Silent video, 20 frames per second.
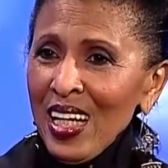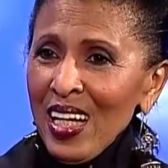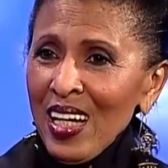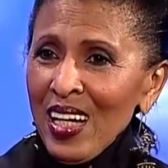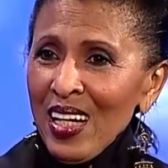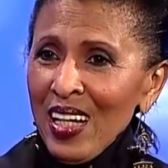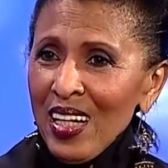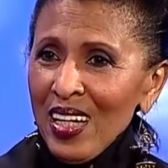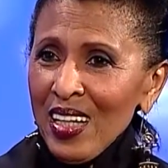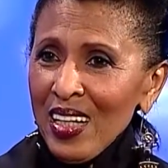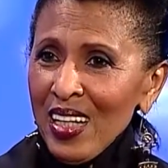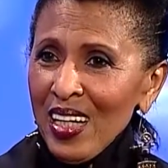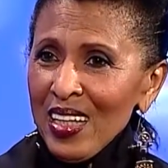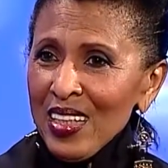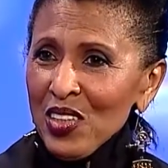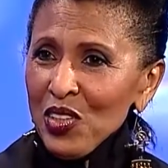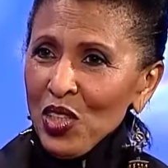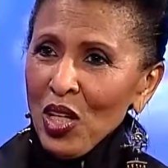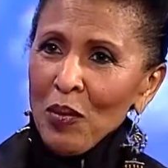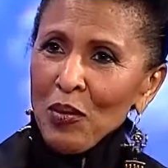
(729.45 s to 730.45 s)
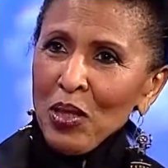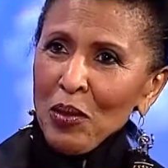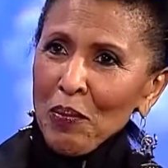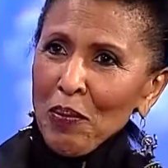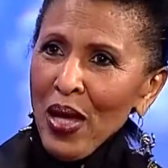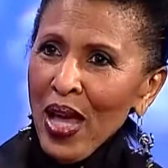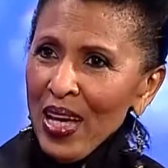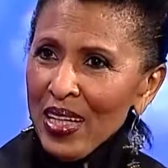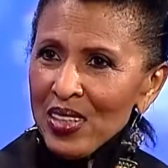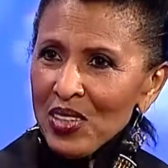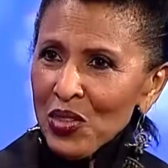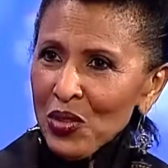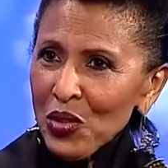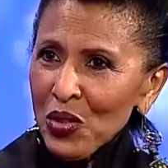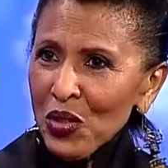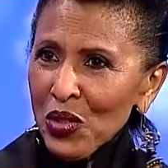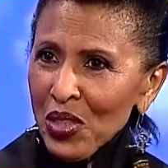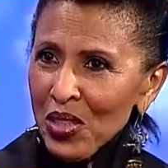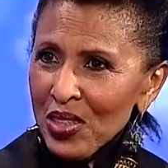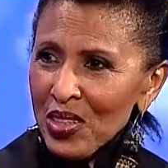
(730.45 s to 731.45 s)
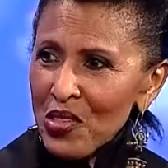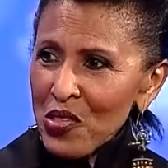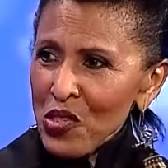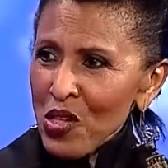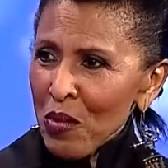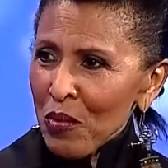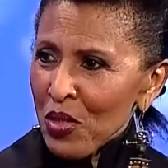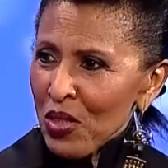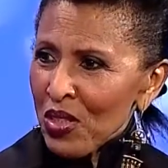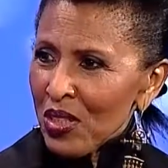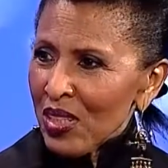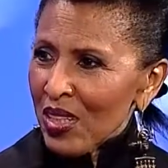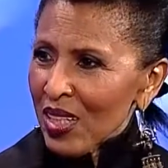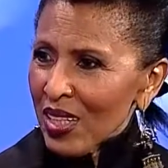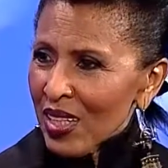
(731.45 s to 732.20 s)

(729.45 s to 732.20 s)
And it's coming back to New York this summer.